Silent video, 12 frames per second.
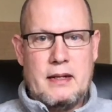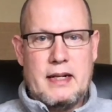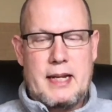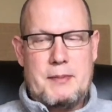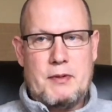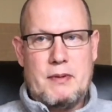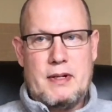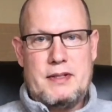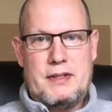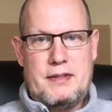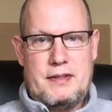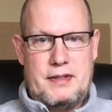cable
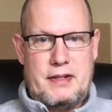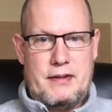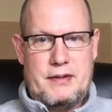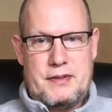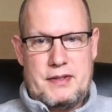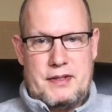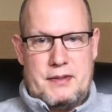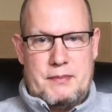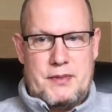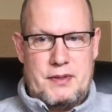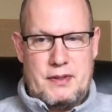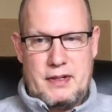runs to the stereo system
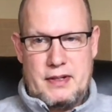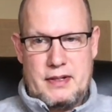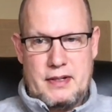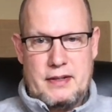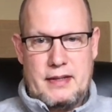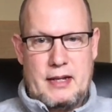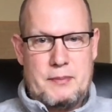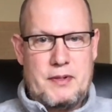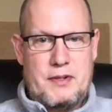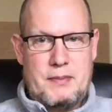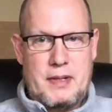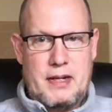so that the
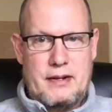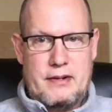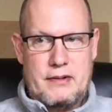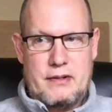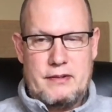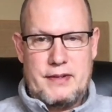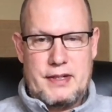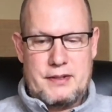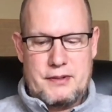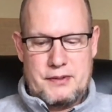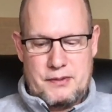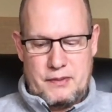output of my audio interface
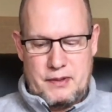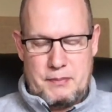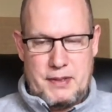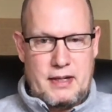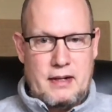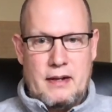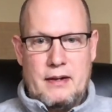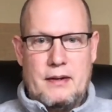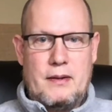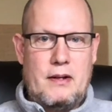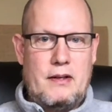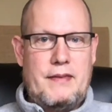goes through there. But
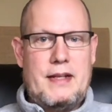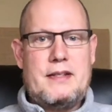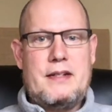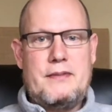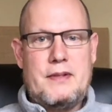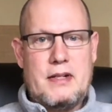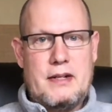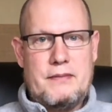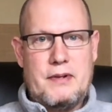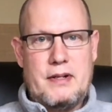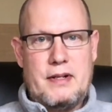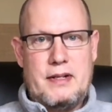all of that stuff I'll
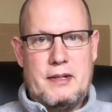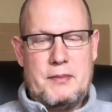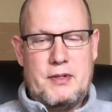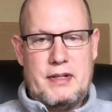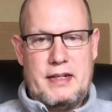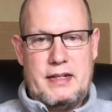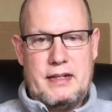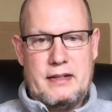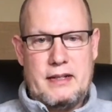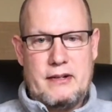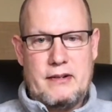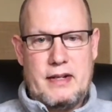cover in a ton more detail
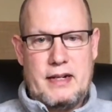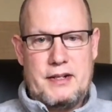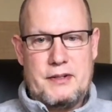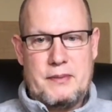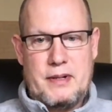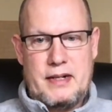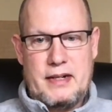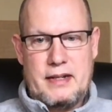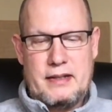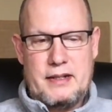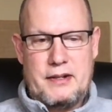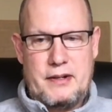later on. I just wanted to
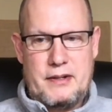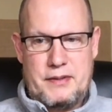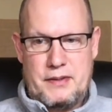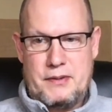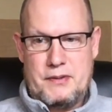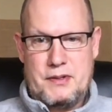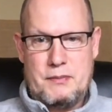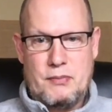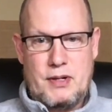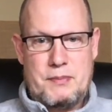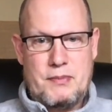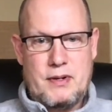let you know that there was some
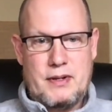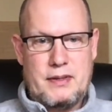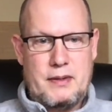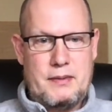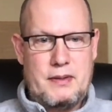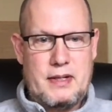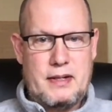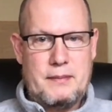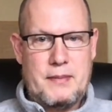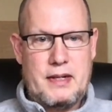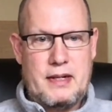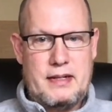prep work that
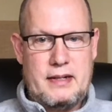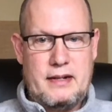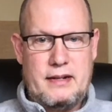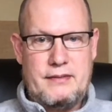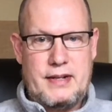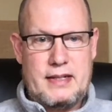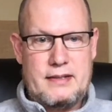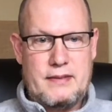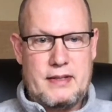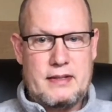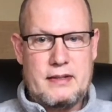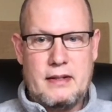I did in advance of
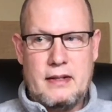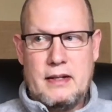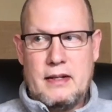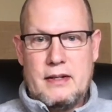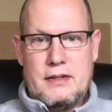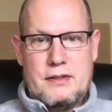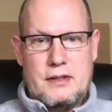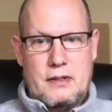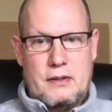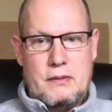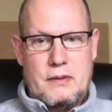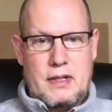this.
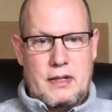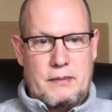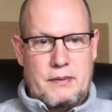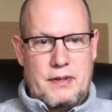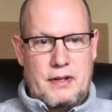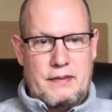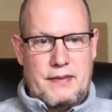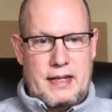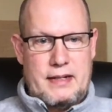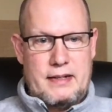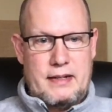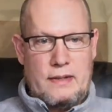So with all of
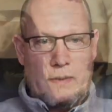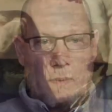that done,